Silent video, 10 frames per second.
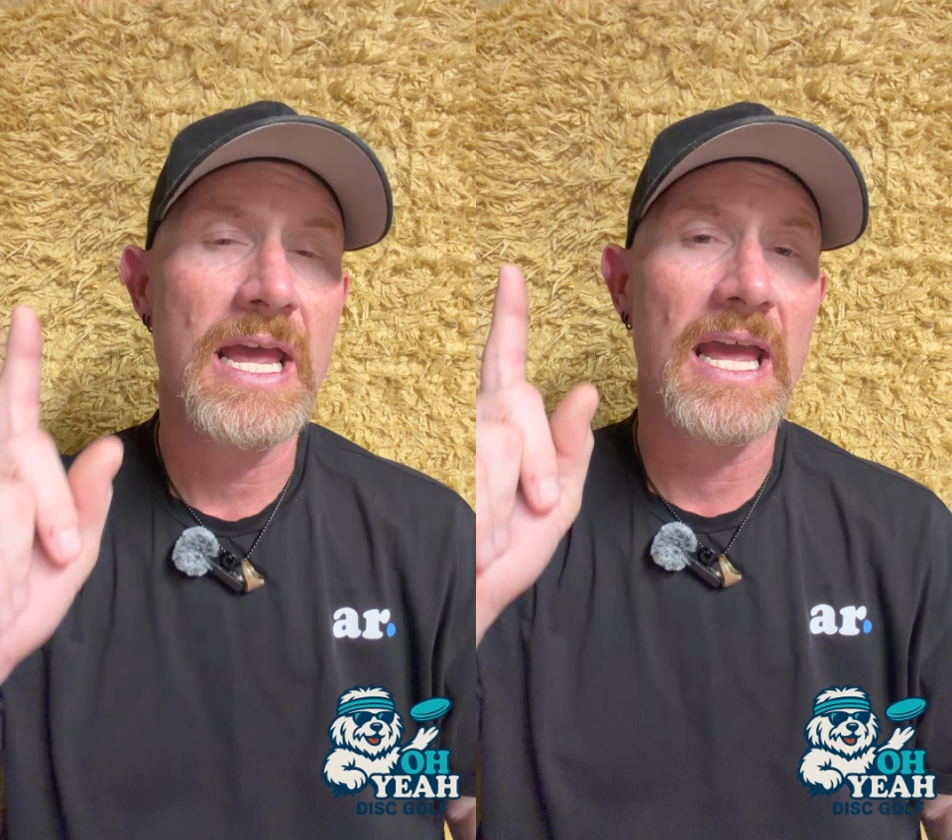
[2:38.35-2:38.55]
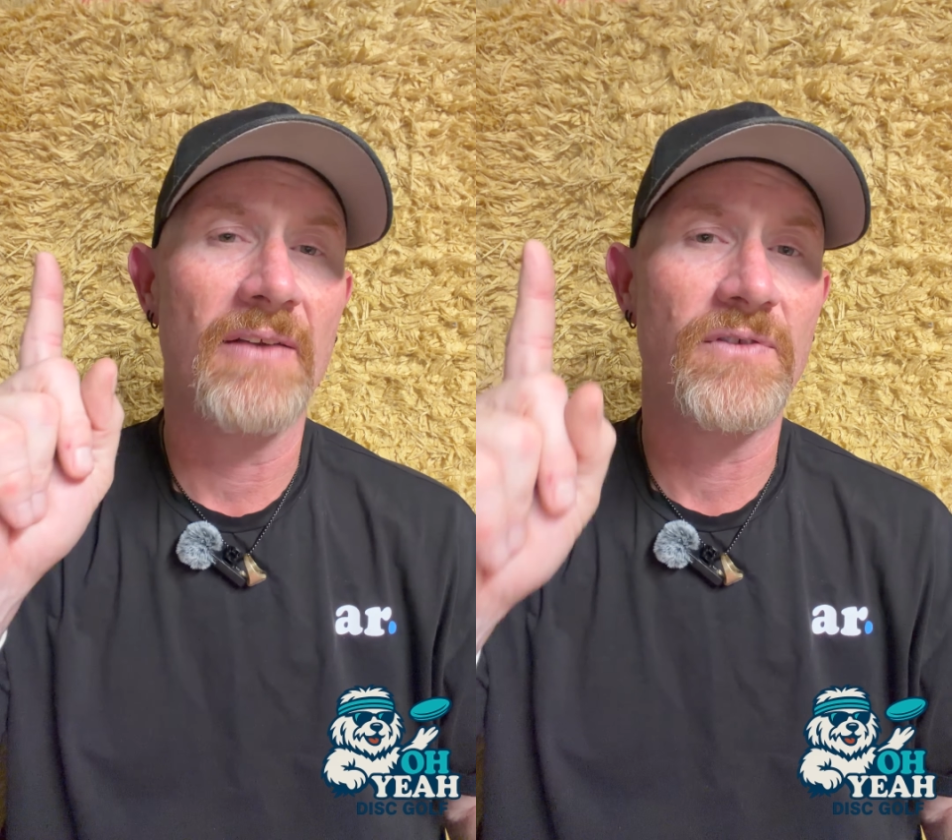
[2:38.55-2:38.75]

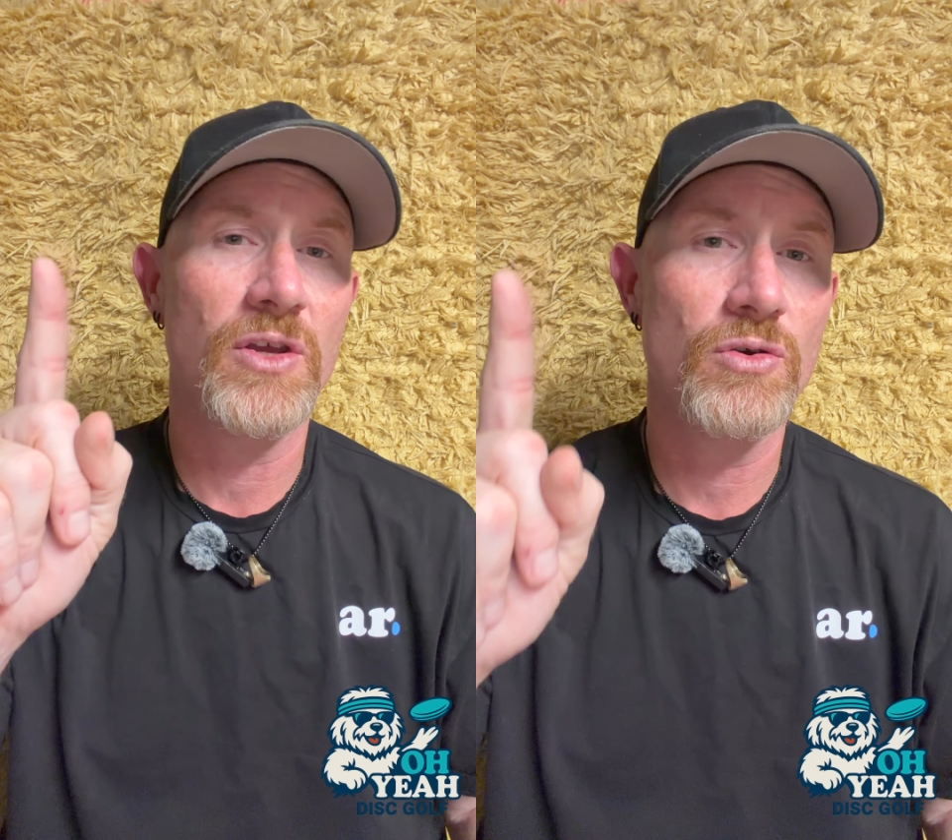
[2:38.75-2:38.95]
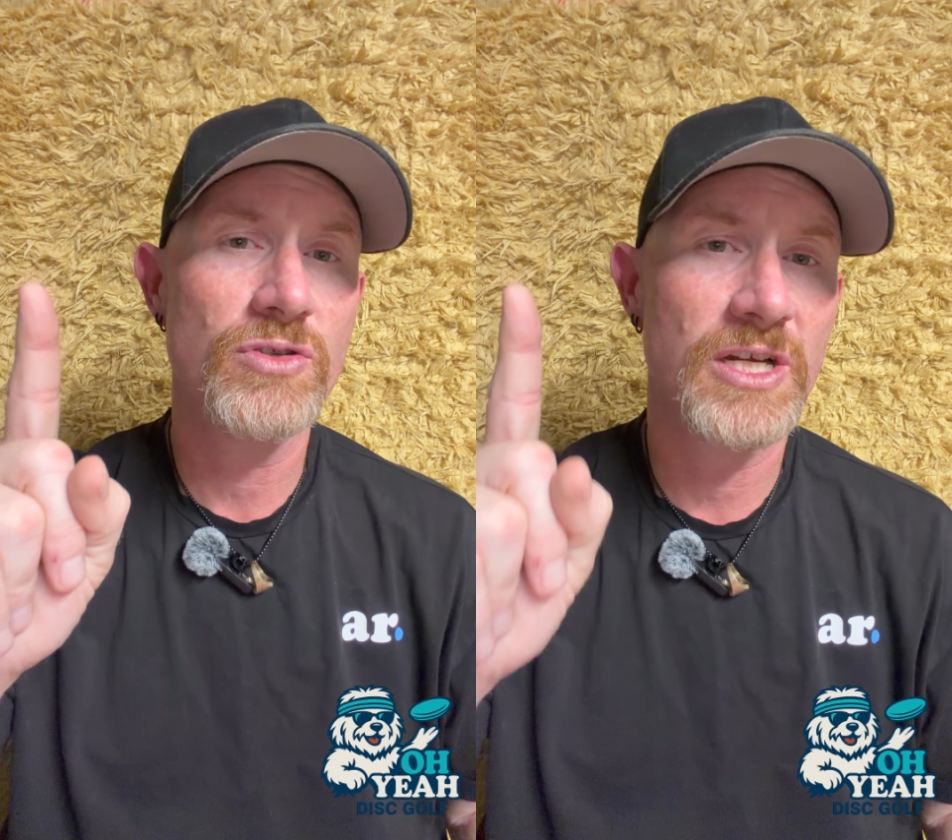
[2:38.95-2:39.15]
If
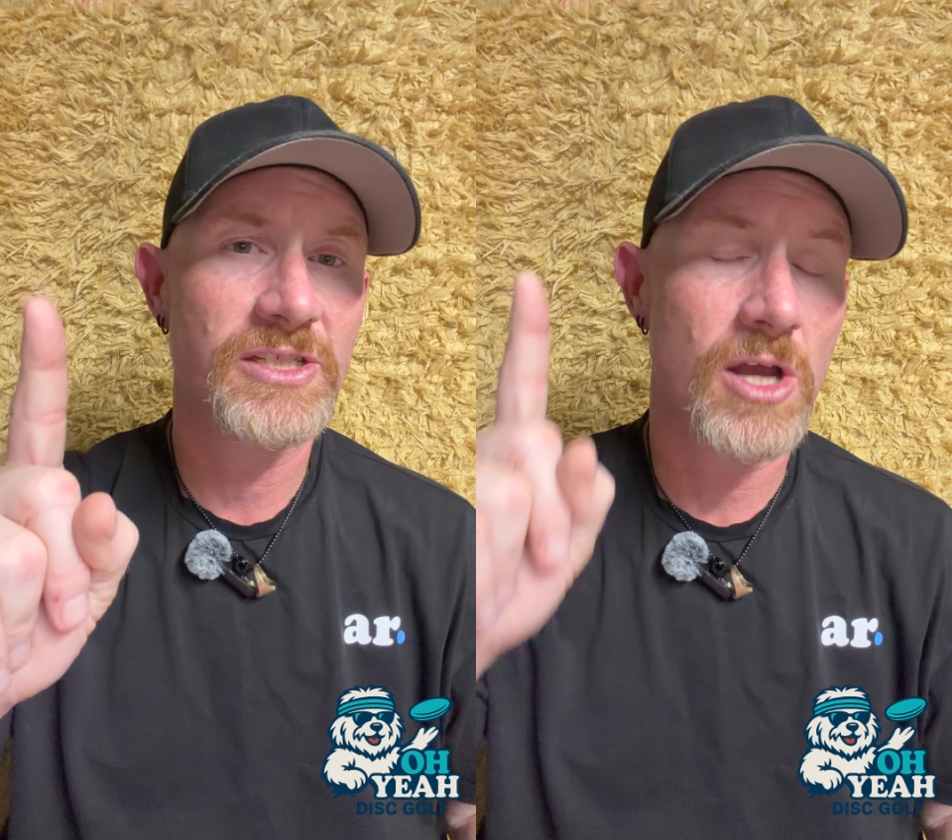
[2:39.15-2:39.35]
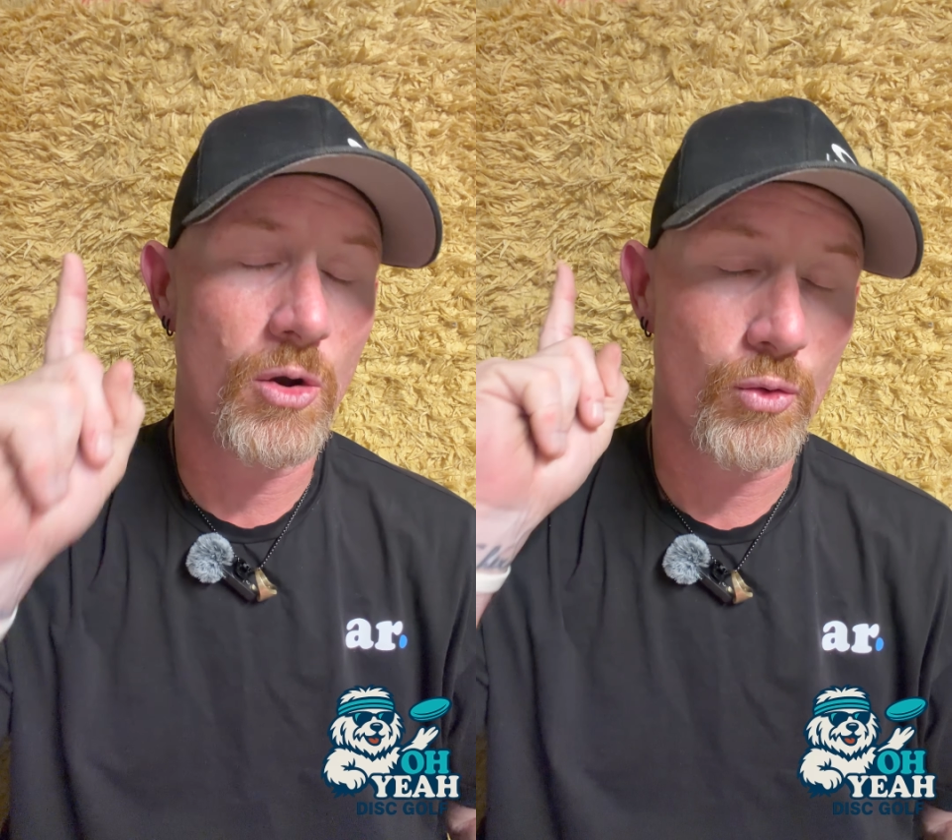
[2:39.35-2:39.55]
you
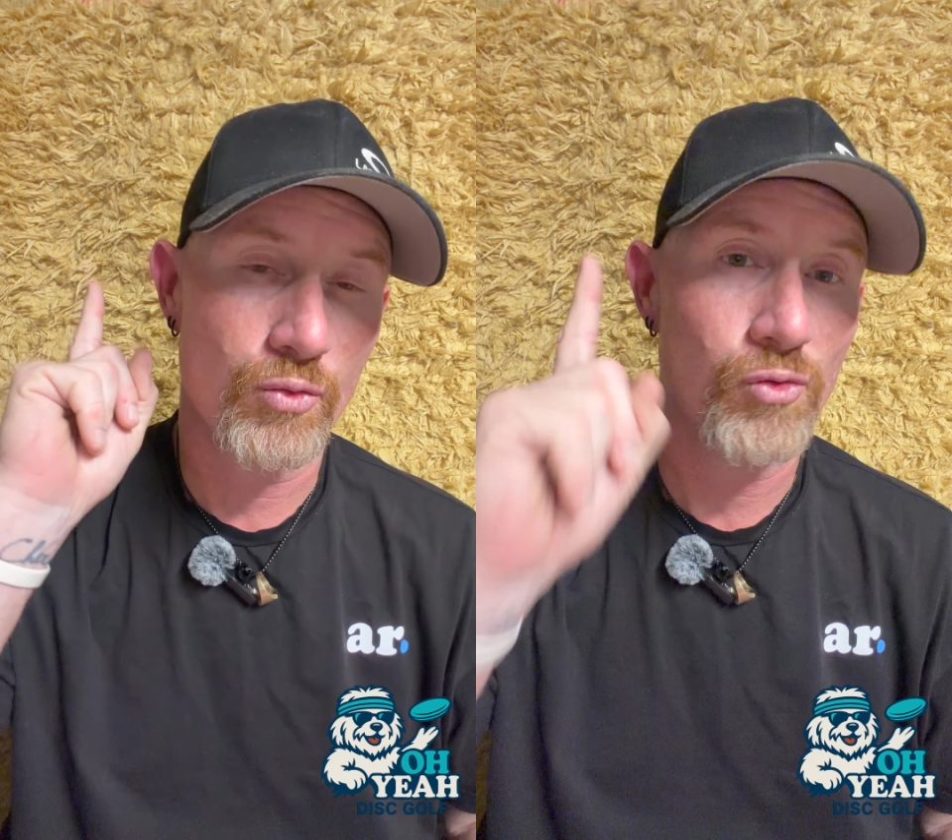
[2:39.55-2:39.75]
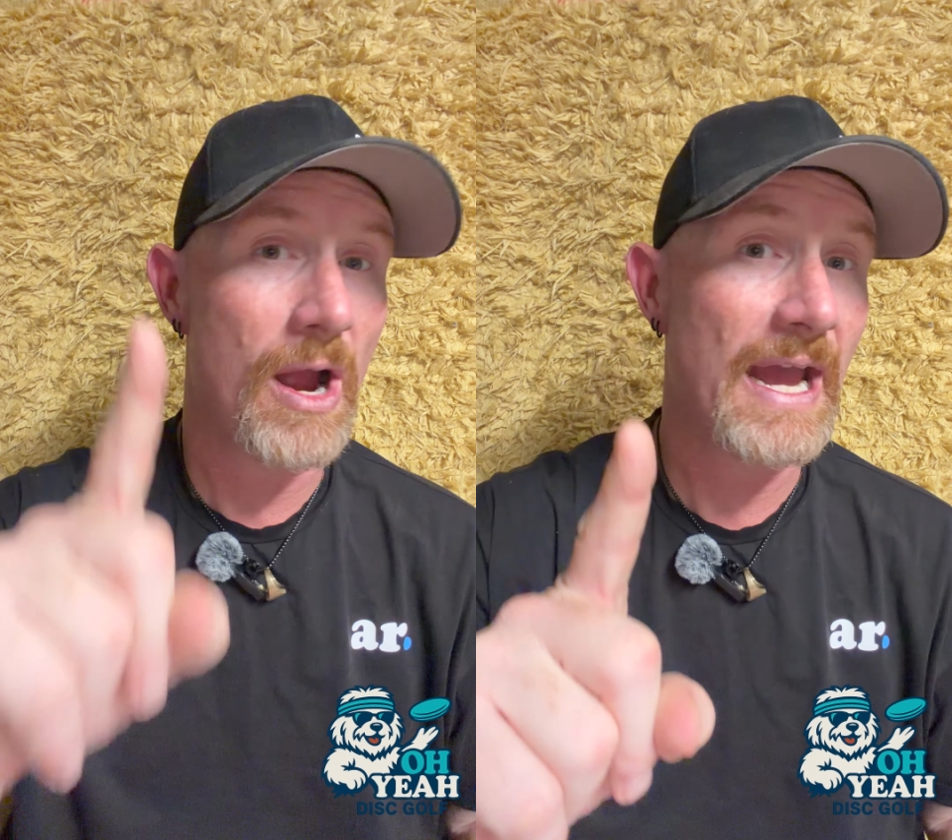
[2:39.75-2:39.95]
just go
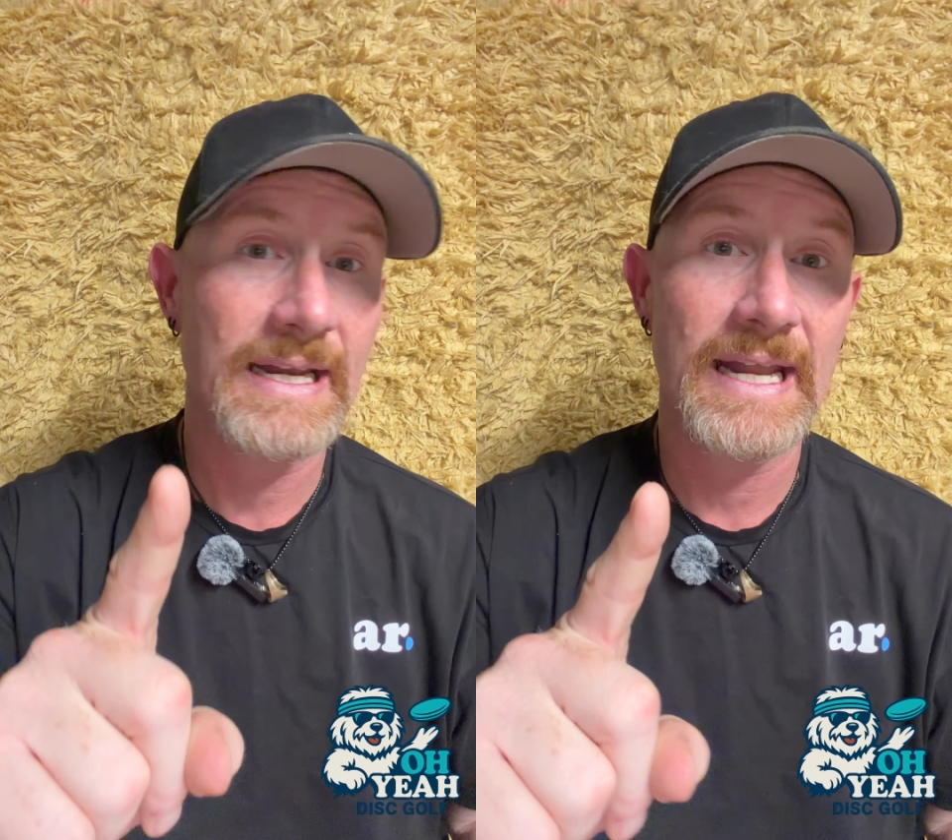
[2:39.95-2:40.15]
right